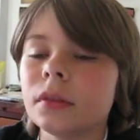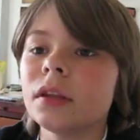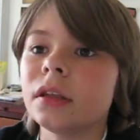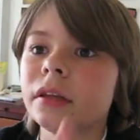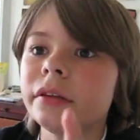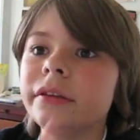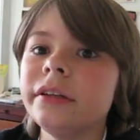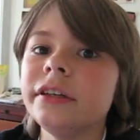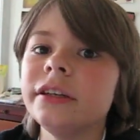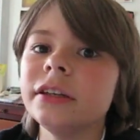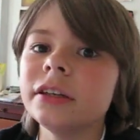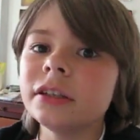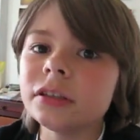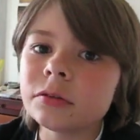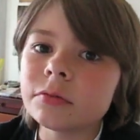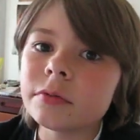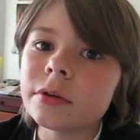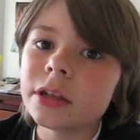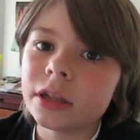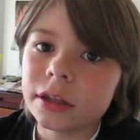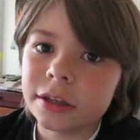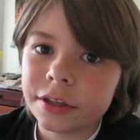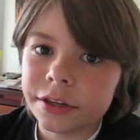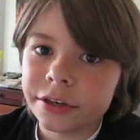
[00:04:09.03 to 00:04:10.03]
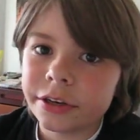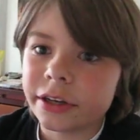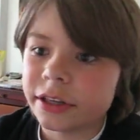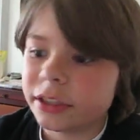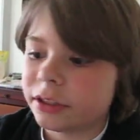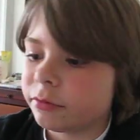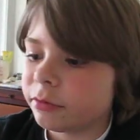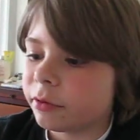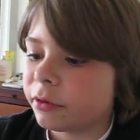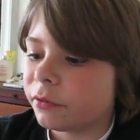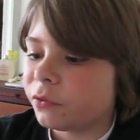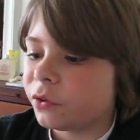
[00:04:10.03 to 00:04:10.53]
he does really
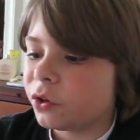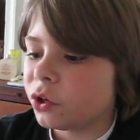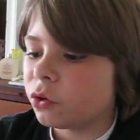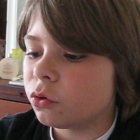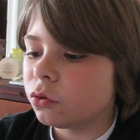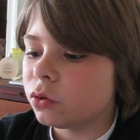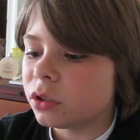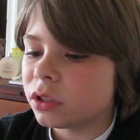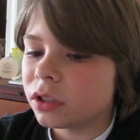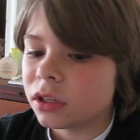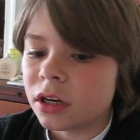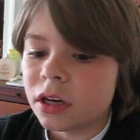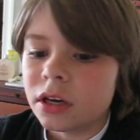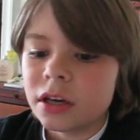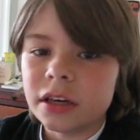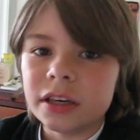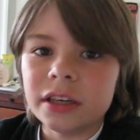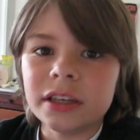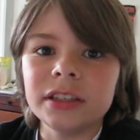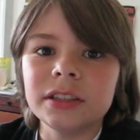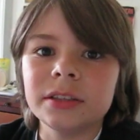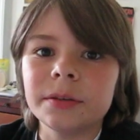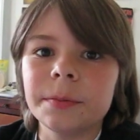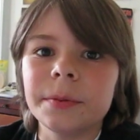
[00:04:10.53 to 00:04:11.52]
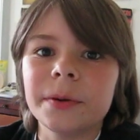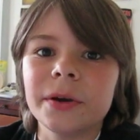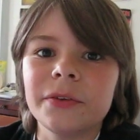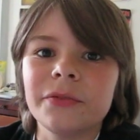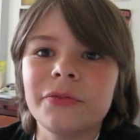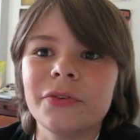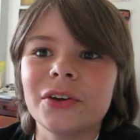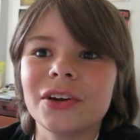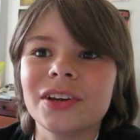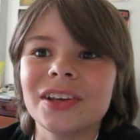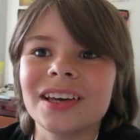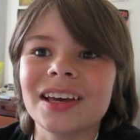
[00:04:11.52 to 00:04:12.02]
nice reviews. He's a pretty
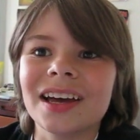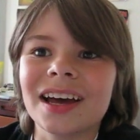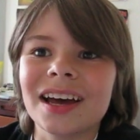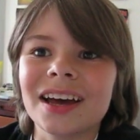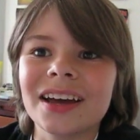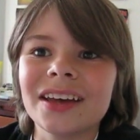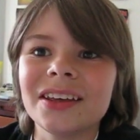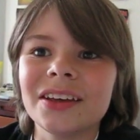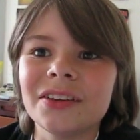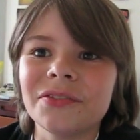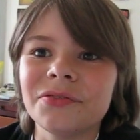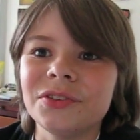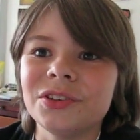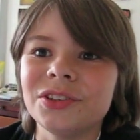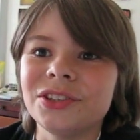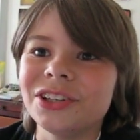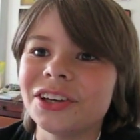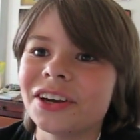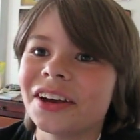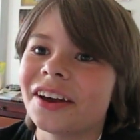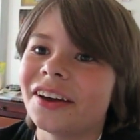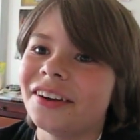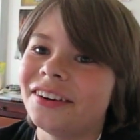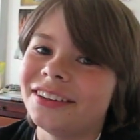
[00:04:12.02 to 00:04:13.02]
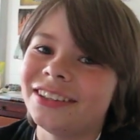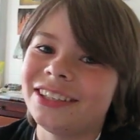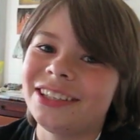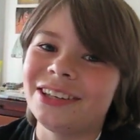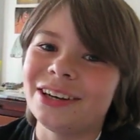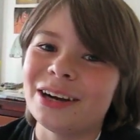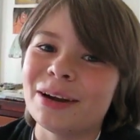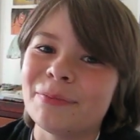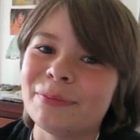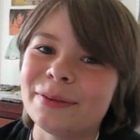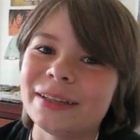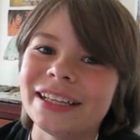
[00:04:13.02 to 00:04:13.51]
funny guy if you check out his
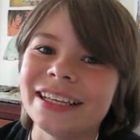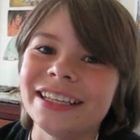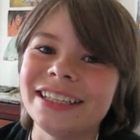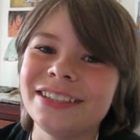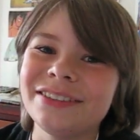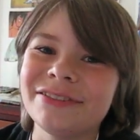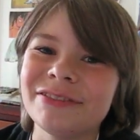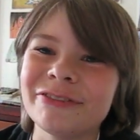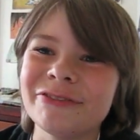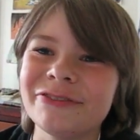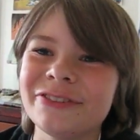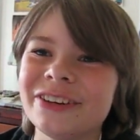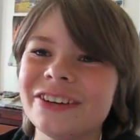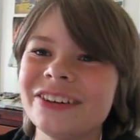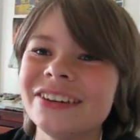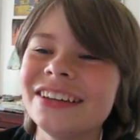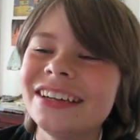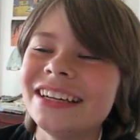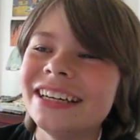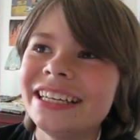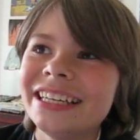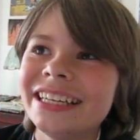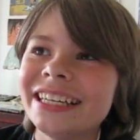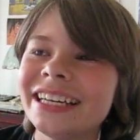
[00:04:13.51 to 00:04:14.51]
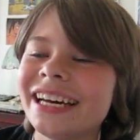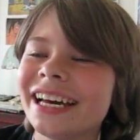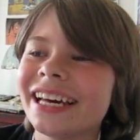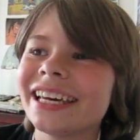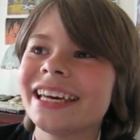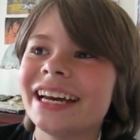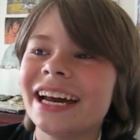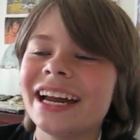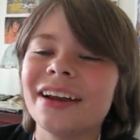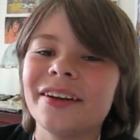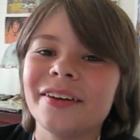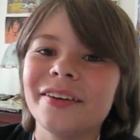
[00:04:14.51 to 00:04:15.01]
Triple H review. I
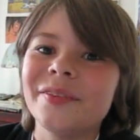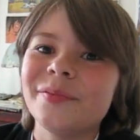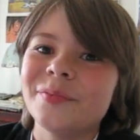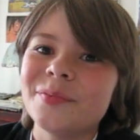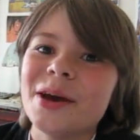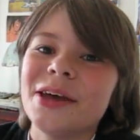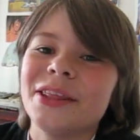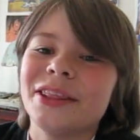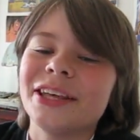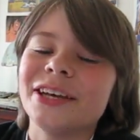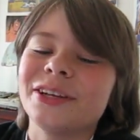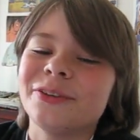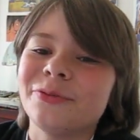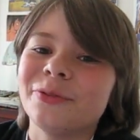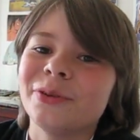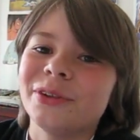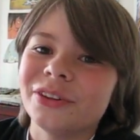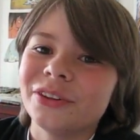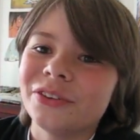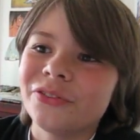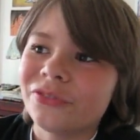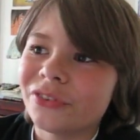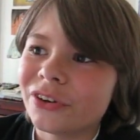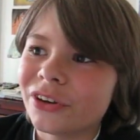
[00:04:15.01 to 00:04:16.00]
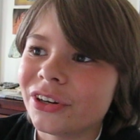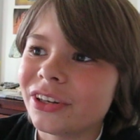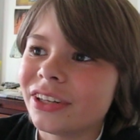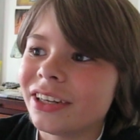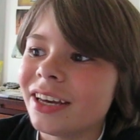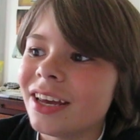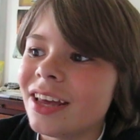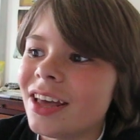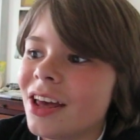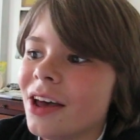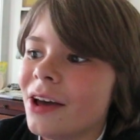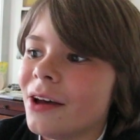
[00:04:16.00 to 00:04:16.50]
gotta admit, that's really
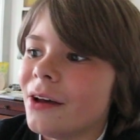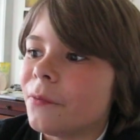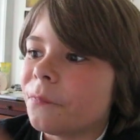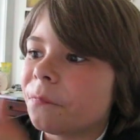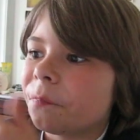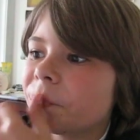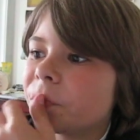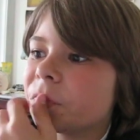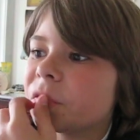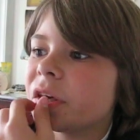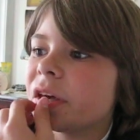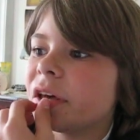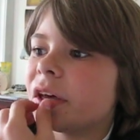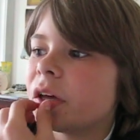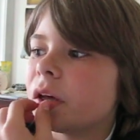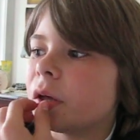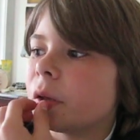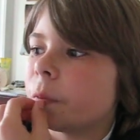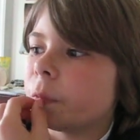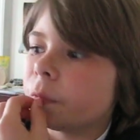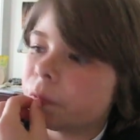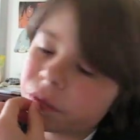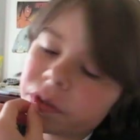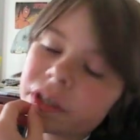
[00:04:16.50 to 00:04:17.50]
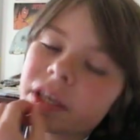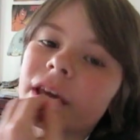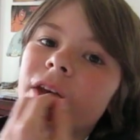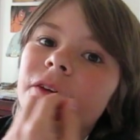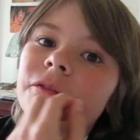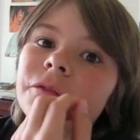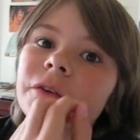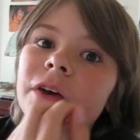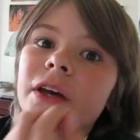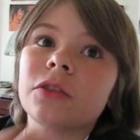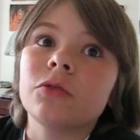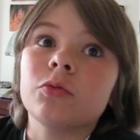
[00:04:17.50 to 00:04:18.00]
funny. Um,
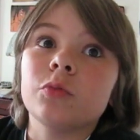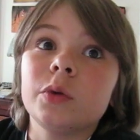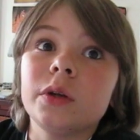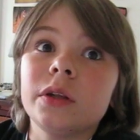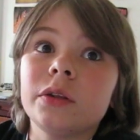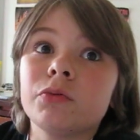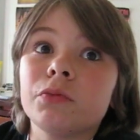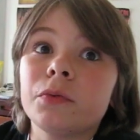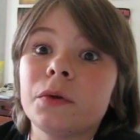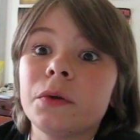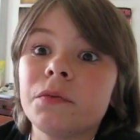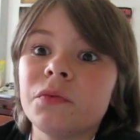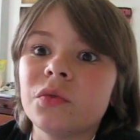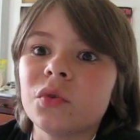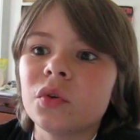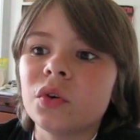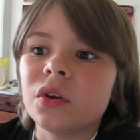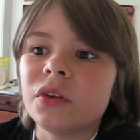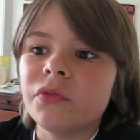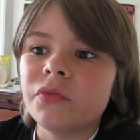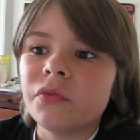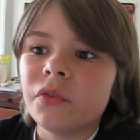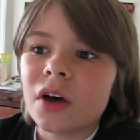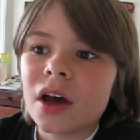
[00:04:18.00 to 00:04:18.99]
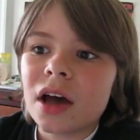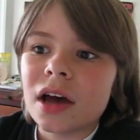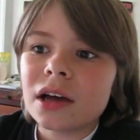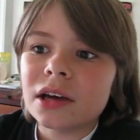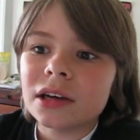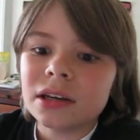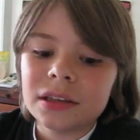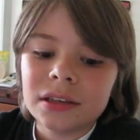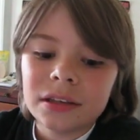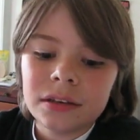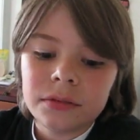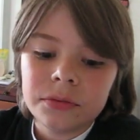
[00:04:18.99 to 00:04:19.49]

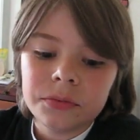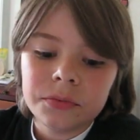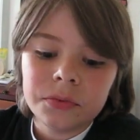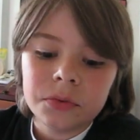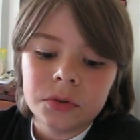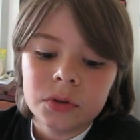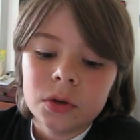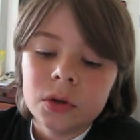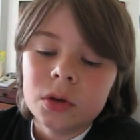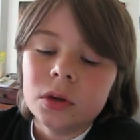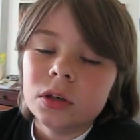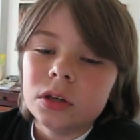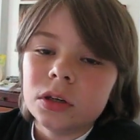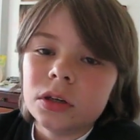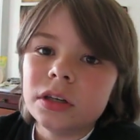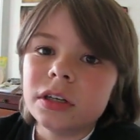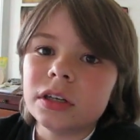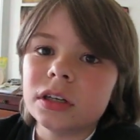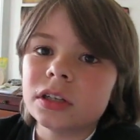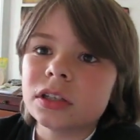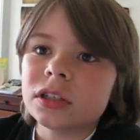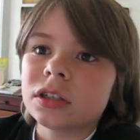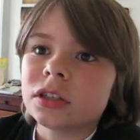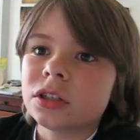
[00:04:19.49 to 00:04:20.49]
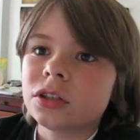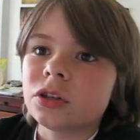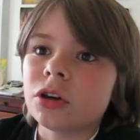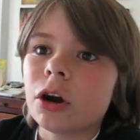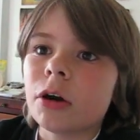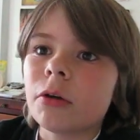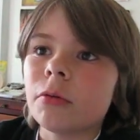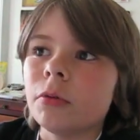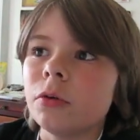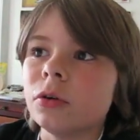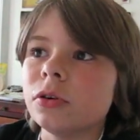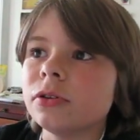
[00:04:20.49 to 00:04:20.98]
KitFat3345, he does
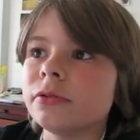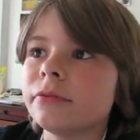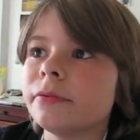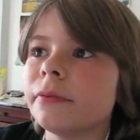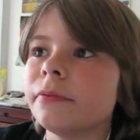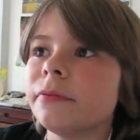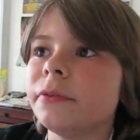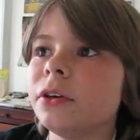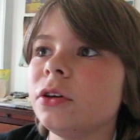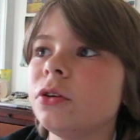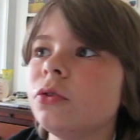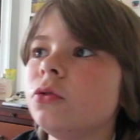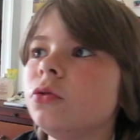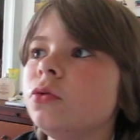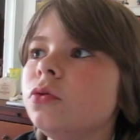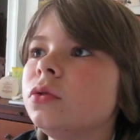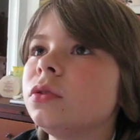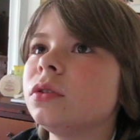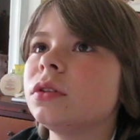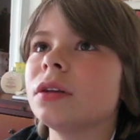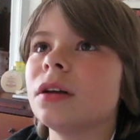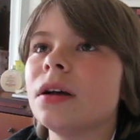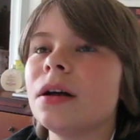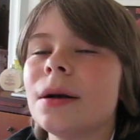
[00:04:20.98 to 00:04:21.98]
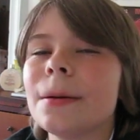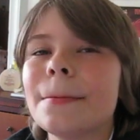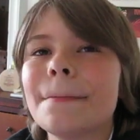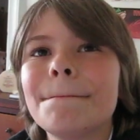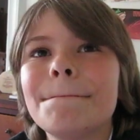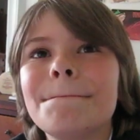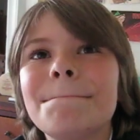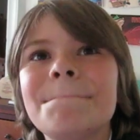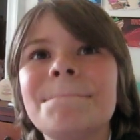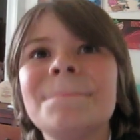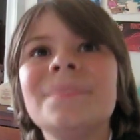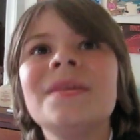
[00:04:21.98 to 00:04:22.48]
Star Wars reviews,
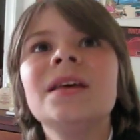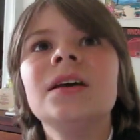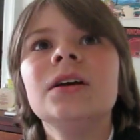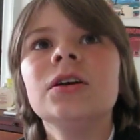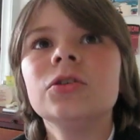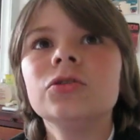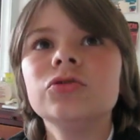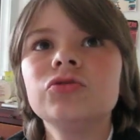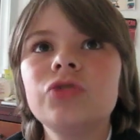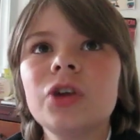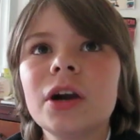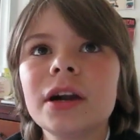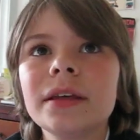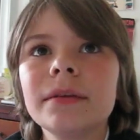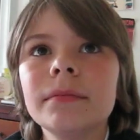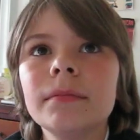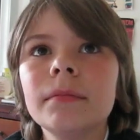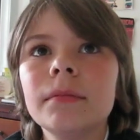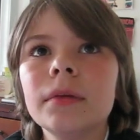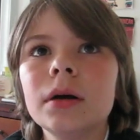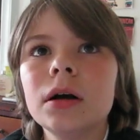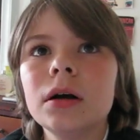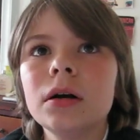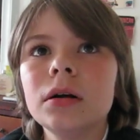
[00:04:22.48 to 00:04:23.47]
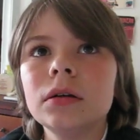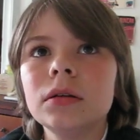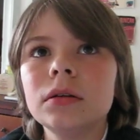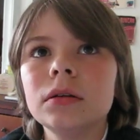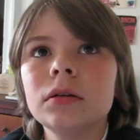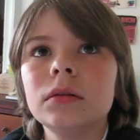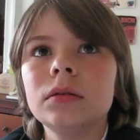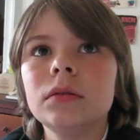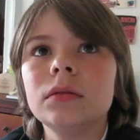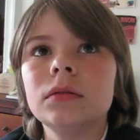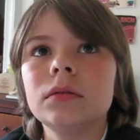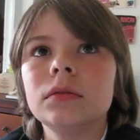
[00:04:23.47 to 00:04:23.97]
um, Dragon
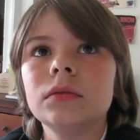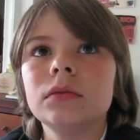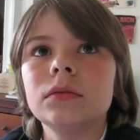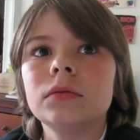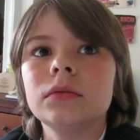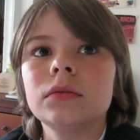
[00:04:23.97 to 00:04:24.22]
Ball